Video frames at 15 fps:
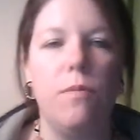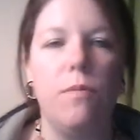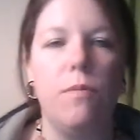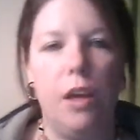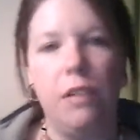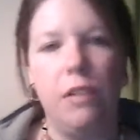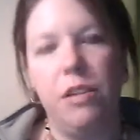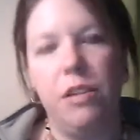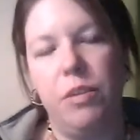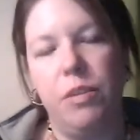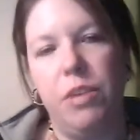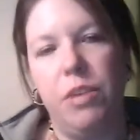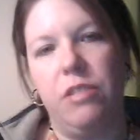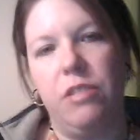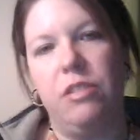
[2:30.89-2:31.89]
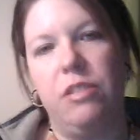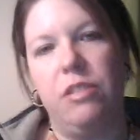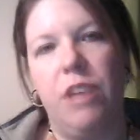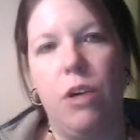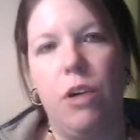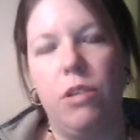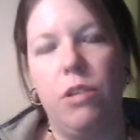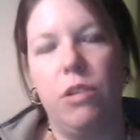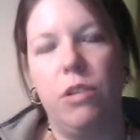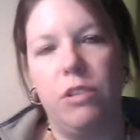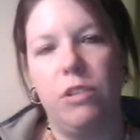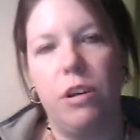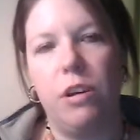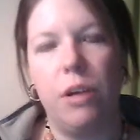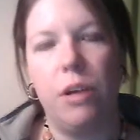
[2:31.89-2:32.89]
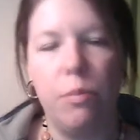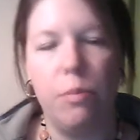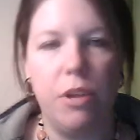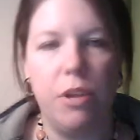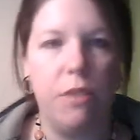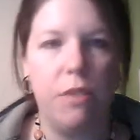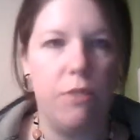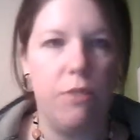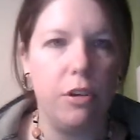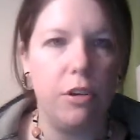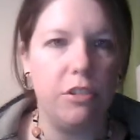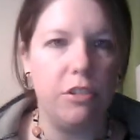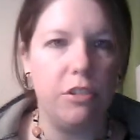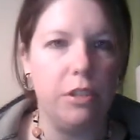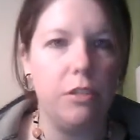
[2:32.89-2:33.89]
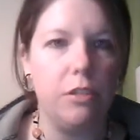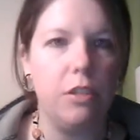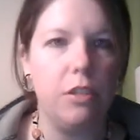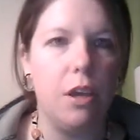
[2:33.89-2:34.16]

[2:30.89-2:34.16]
on a daily basis how Electron Company functions.